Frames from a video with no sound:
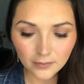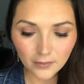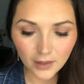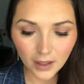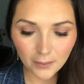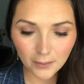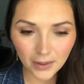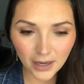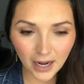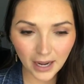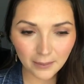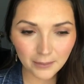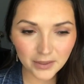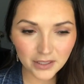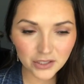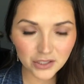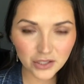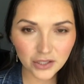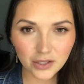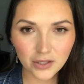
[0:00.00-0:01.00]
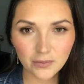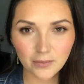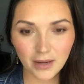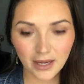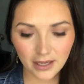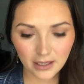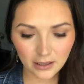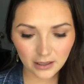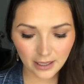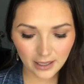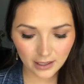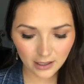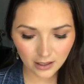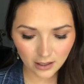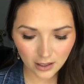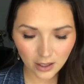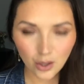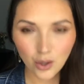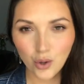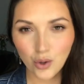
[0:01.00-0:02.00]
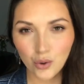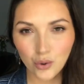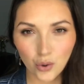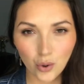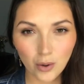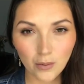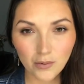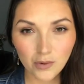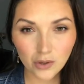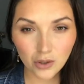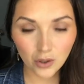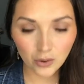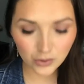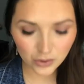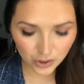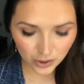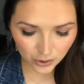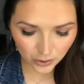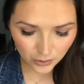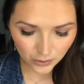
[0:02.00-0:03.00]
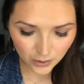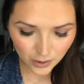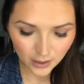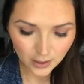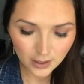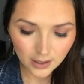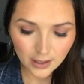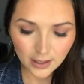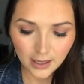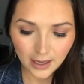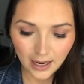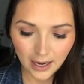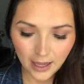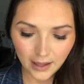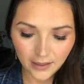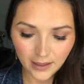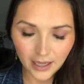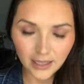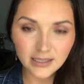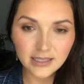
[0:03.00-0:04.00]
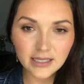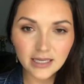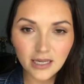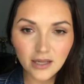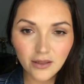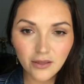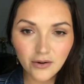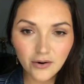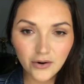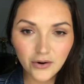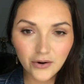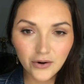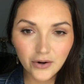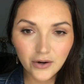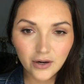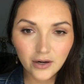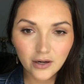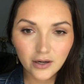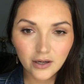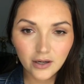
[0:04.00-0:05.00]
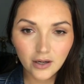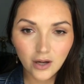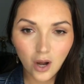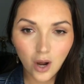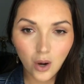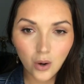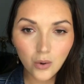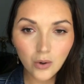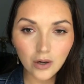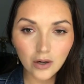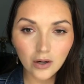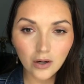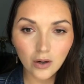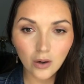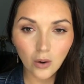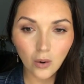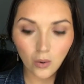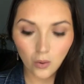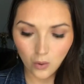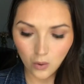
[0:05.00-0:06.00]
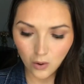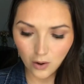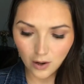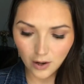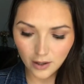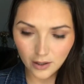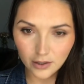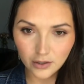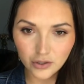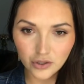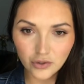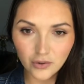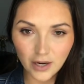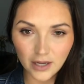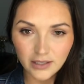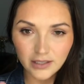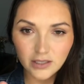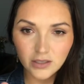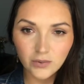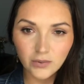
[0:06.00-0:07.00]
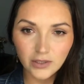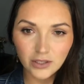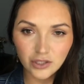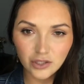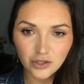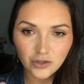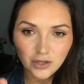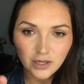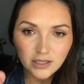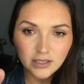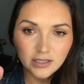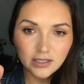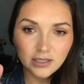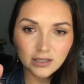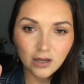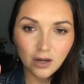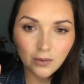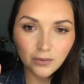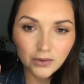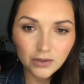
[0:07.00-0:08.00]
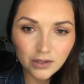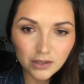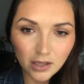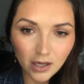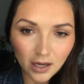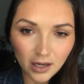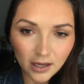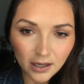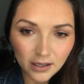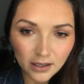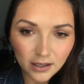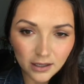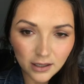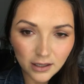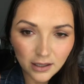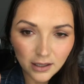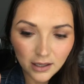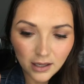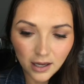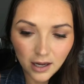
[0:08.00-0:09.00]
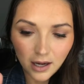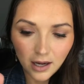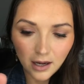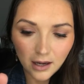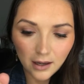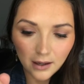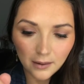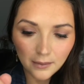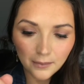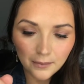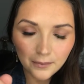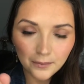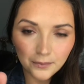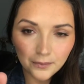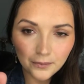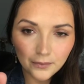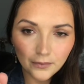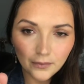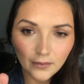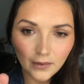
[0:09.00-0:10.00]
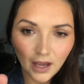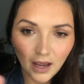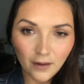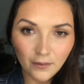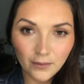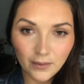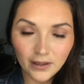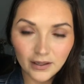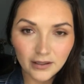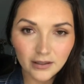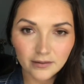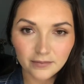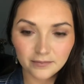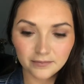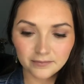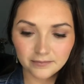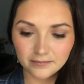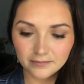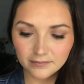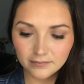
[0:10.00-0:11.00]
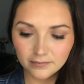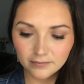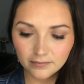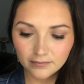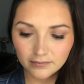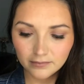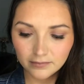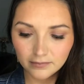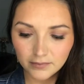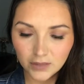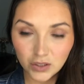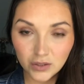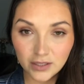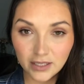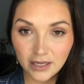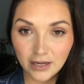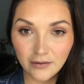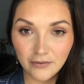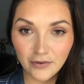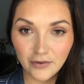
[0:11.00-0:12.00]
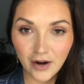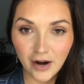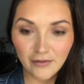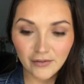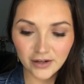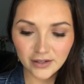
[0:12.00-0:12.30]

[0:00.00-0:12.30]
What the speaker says: But I'm going to show you my normal go-to, and that's either Oak or Trust, which Trust is almost gone. I've been using it forever.